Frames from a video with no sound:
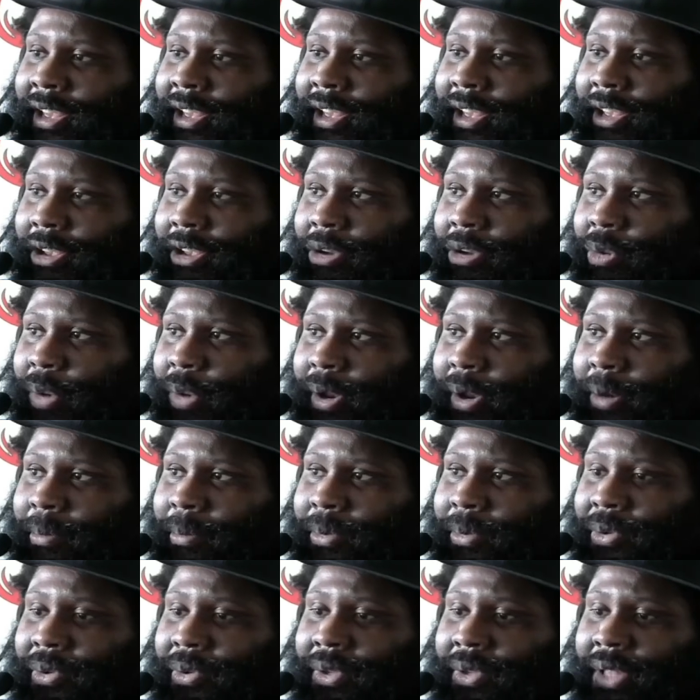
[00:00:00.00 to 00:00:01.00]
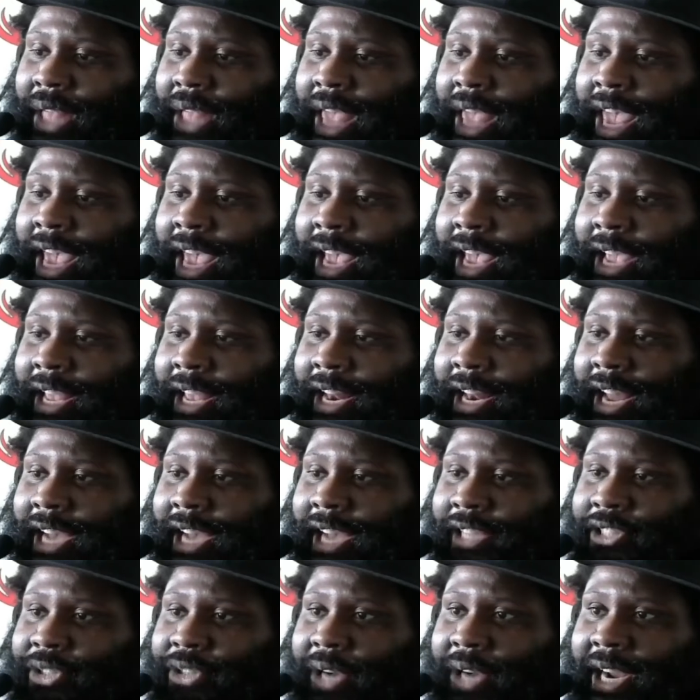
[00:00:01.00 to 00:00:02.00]
incredible, and
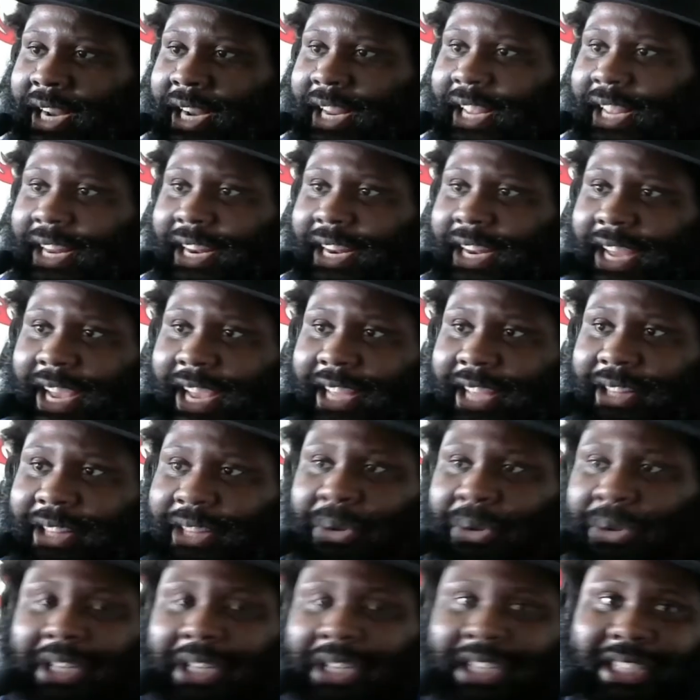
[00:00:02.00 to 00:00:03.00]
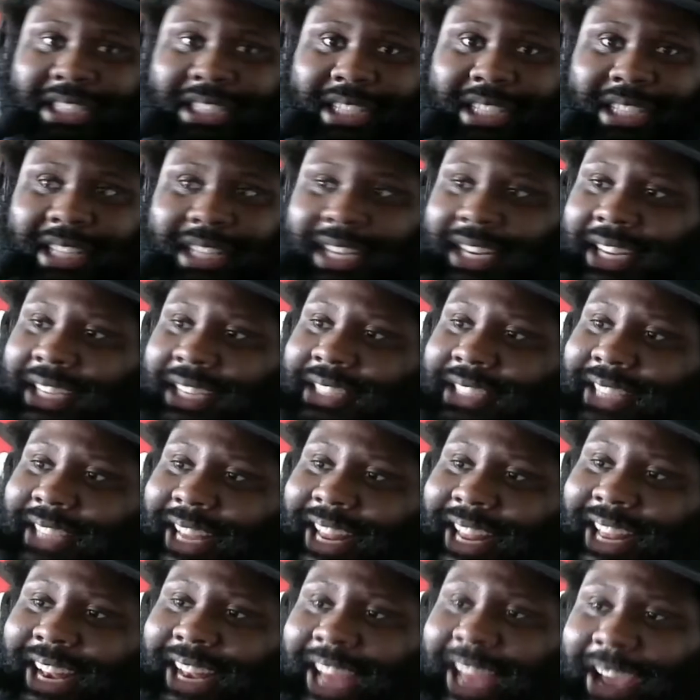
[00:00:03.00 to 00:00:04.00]
I tried it and I had to quickly delete it because
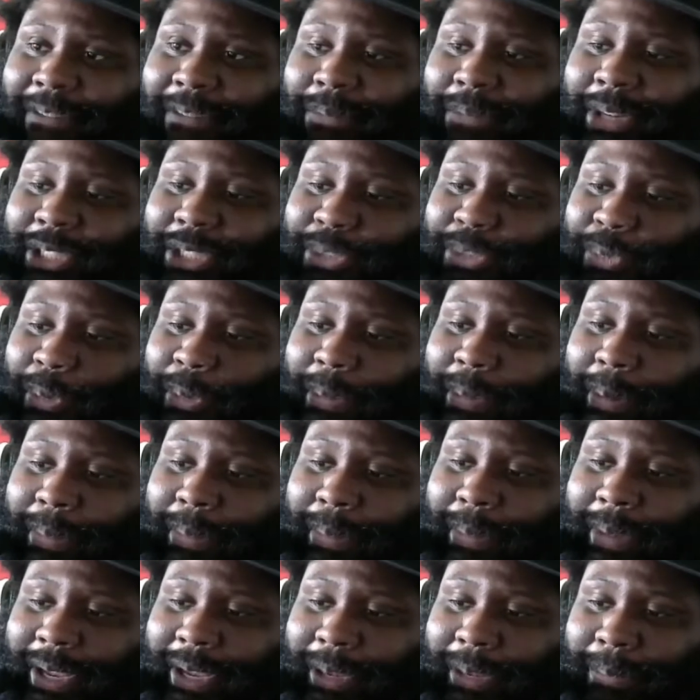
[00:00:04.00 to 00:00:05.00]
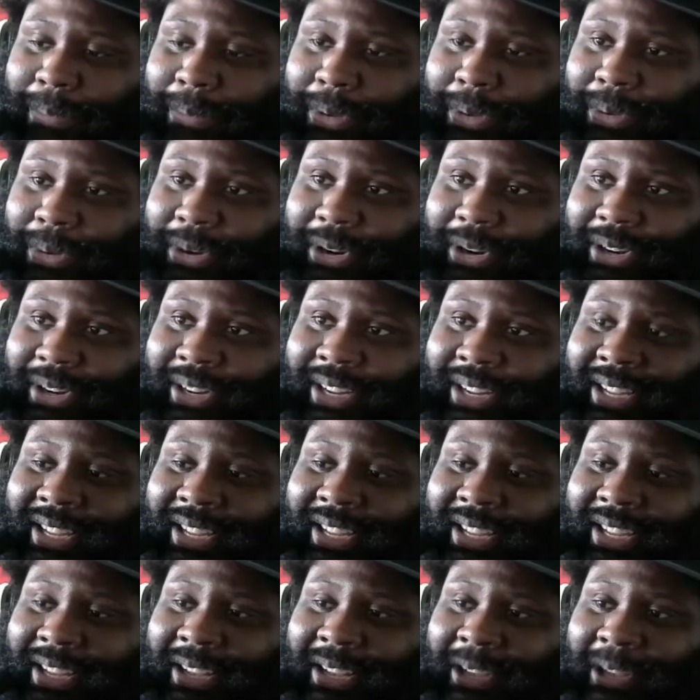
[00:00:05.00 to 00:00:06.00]
I didn't have much room on my computer
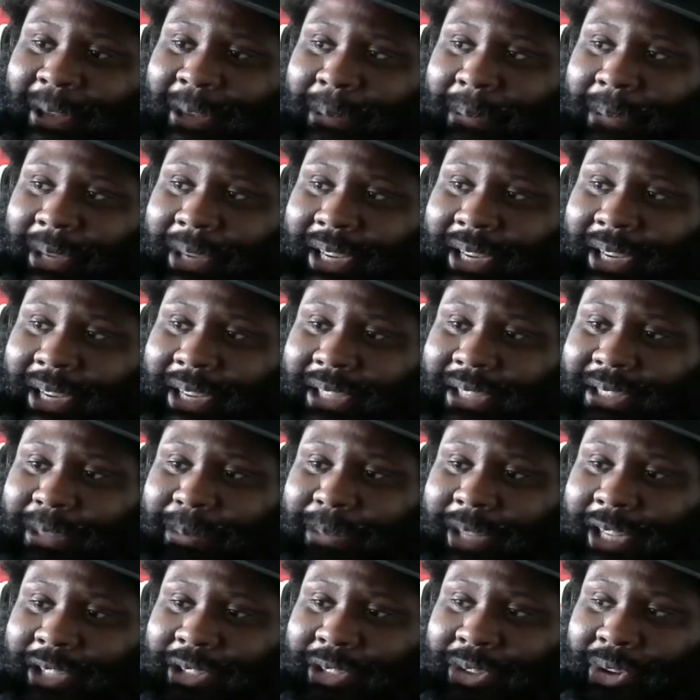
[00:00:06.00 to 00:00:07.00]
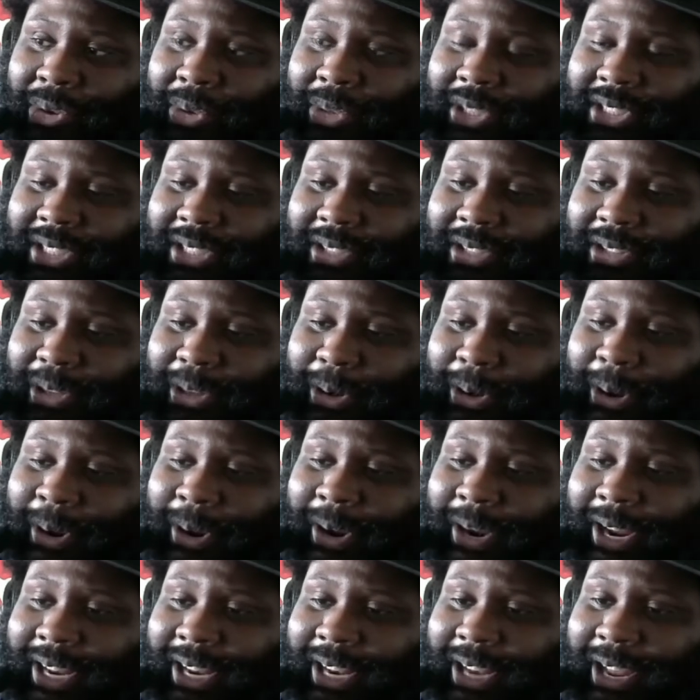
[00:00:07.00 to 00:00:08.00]
because I'm like doing something
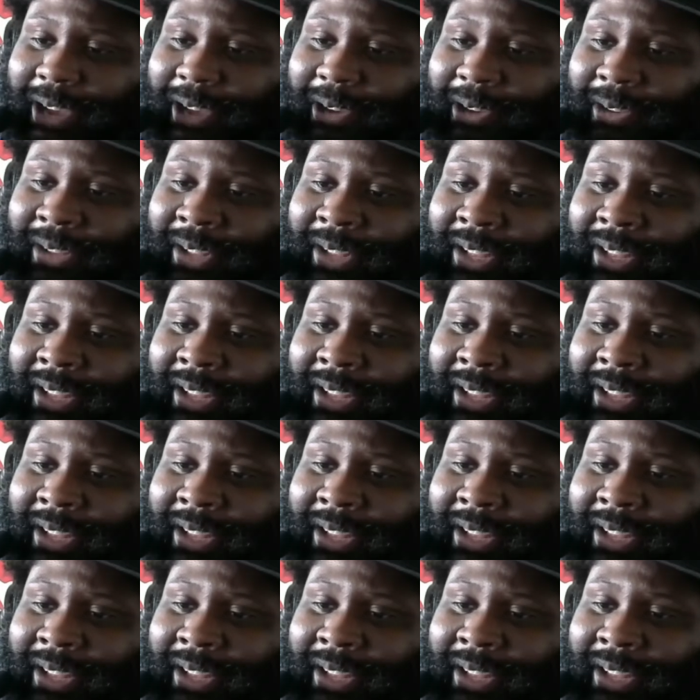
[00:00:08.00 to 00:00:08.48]
right now.